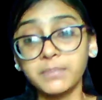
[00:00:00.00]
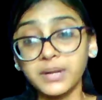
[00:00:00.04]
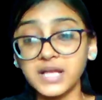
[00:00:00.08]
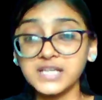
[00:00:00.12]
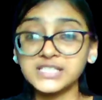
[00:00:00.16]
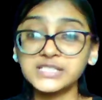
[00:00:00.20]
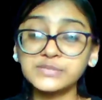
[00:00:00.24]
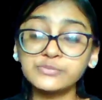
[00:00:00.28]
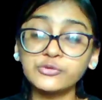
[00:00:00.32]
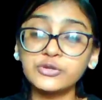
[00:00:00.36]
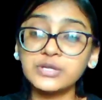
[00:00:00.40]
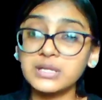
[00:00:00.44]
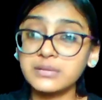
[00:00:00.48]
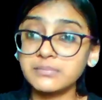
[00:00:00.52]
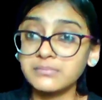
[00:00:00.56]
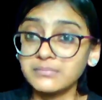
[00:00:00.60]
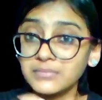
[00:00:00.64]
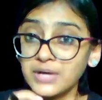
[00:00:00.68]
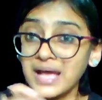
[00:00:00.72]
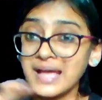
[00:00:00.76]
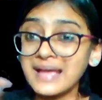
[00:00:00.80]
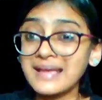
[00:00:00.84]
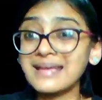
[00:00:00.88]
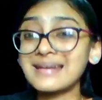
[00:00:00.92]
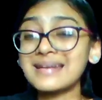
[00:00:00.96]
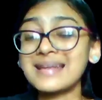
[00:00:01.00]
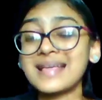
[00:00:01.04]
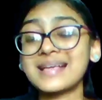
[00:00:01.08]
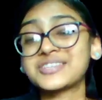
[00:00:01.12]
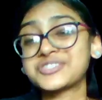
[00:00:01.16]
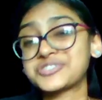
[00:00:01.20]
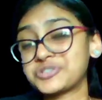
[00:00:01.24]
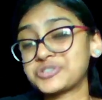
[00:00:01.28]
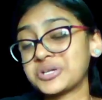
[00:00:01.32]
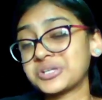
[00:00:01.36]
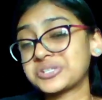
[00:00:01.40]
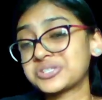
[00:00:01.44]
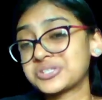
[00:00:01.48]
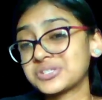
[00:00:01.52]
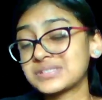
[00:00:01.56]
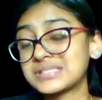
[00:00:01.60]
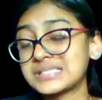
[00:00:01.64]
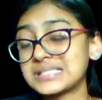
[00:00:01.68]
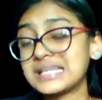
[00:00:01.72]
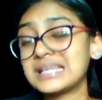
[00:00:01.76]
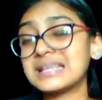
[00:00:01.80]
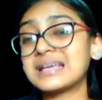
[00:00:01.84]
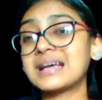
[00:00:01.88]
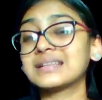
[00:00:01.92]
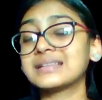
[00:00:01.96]
Plasmodium, hair-like structure.
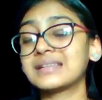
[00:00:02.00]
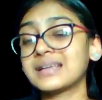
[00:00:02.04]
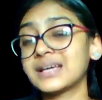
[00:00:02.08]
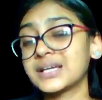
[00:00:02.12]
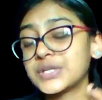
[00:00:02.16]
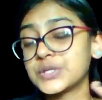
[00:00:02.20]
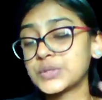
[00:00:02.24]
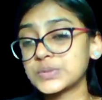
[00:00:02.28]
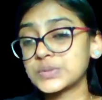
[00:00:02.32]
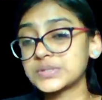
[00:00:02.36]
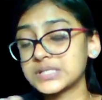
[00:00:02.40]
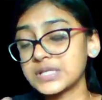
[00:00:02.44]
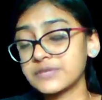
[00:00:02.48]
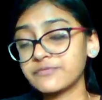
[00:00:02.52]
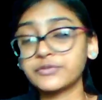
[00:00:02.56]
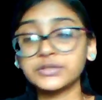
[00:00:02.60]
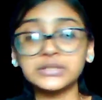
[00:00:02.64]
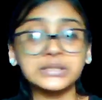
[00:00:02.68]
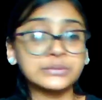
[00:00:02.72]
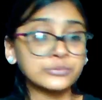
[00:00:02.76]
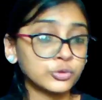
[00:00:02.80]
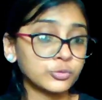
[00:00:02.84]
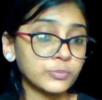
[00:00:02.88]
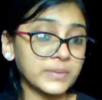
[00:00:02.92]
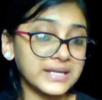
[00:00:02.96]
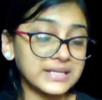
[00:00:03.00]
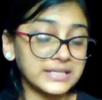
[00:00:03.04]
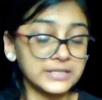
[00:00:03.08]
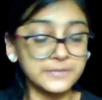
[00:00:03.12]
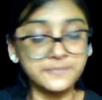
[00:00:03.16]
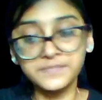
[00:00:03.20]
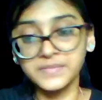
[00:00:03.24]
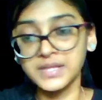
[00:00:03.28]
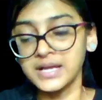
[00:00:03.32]
Cilia, they are using for the moment.